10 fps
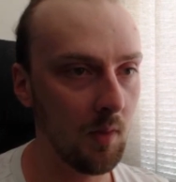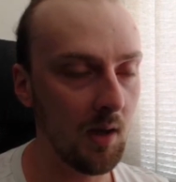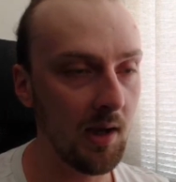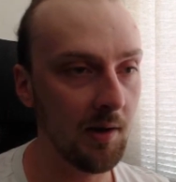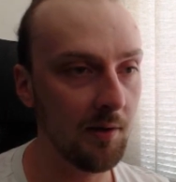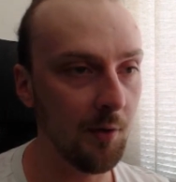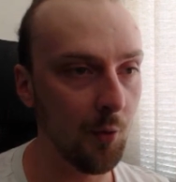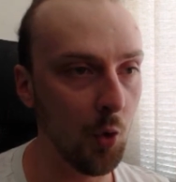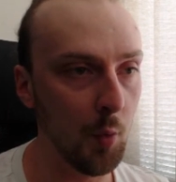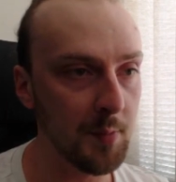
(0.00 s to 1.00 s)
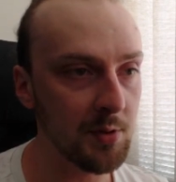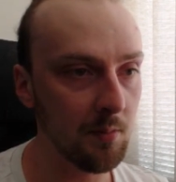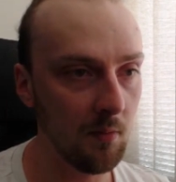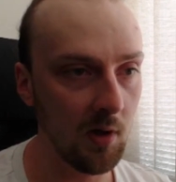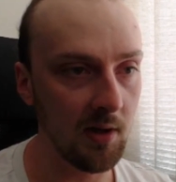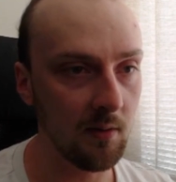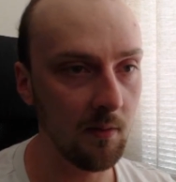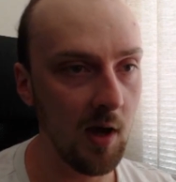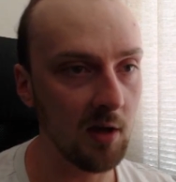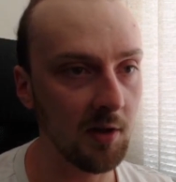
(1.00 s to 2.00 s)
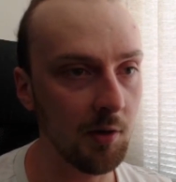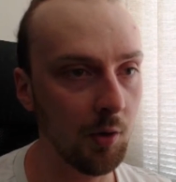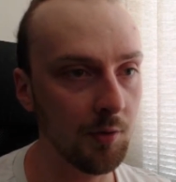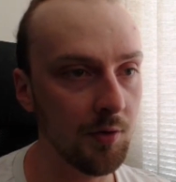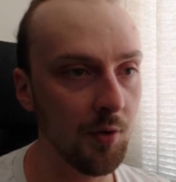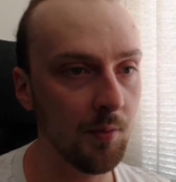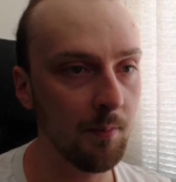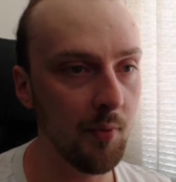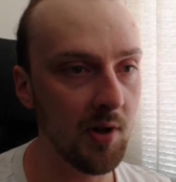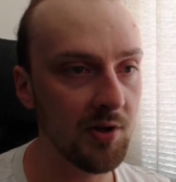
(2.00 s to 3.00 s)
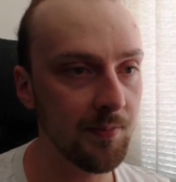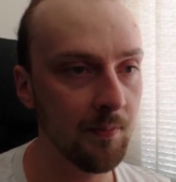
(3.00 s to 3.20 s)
And the ropes like hanging onto the bridge.